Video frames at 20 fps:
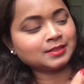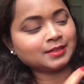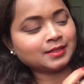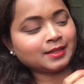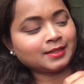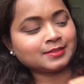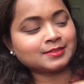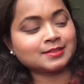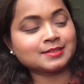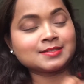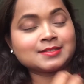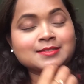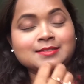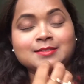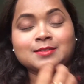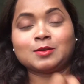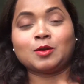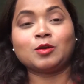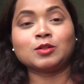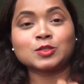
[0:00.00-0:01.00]
It
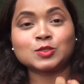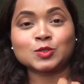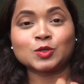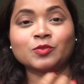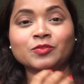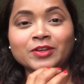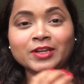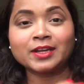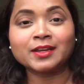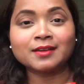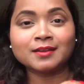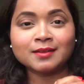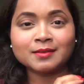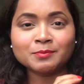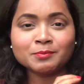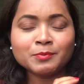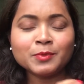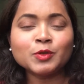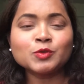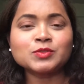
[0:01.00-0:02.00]
is also very
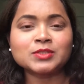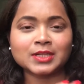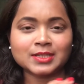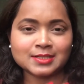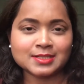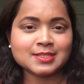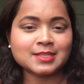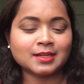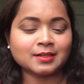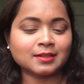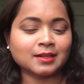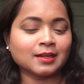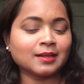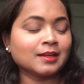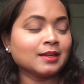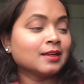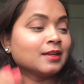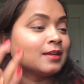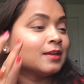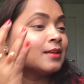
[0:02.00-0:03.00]
muted, subtle,
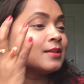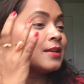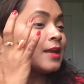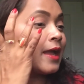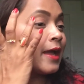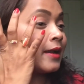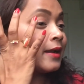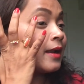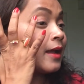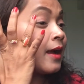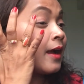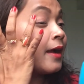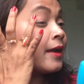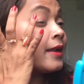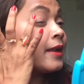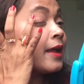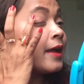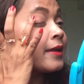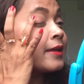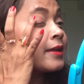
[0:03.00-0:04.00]
and I
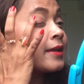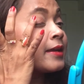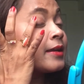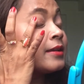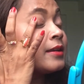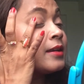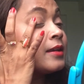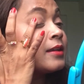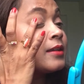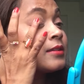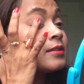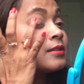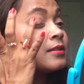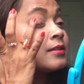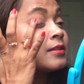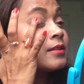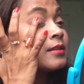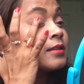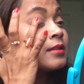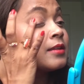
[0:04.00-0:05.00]
like it.
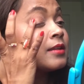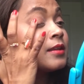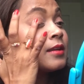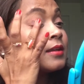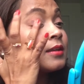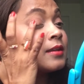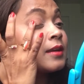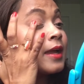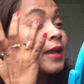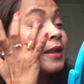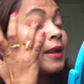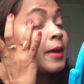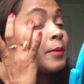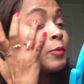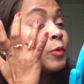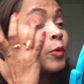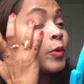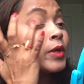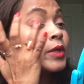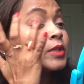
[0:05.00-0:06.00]
And
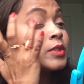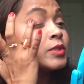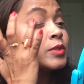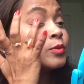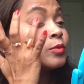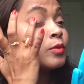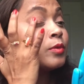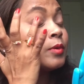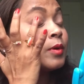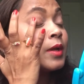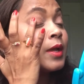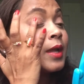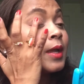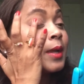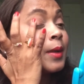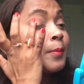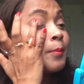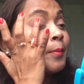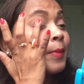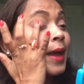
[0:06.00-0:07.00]
I'm going to
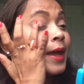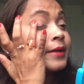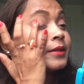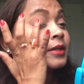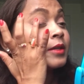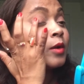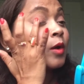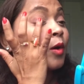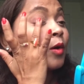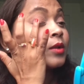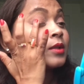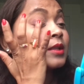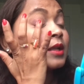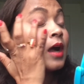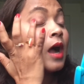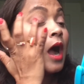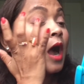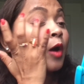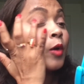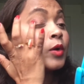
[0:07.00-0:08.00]
pat it on
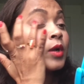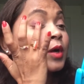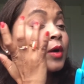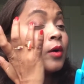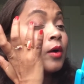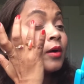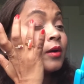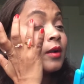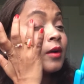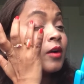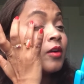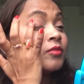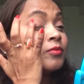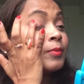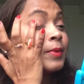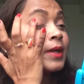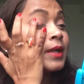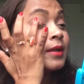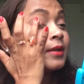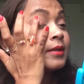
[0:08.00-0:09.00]
the outer corner of
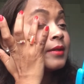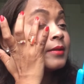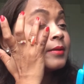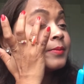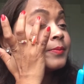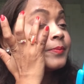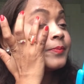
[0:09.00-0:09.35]
my lid.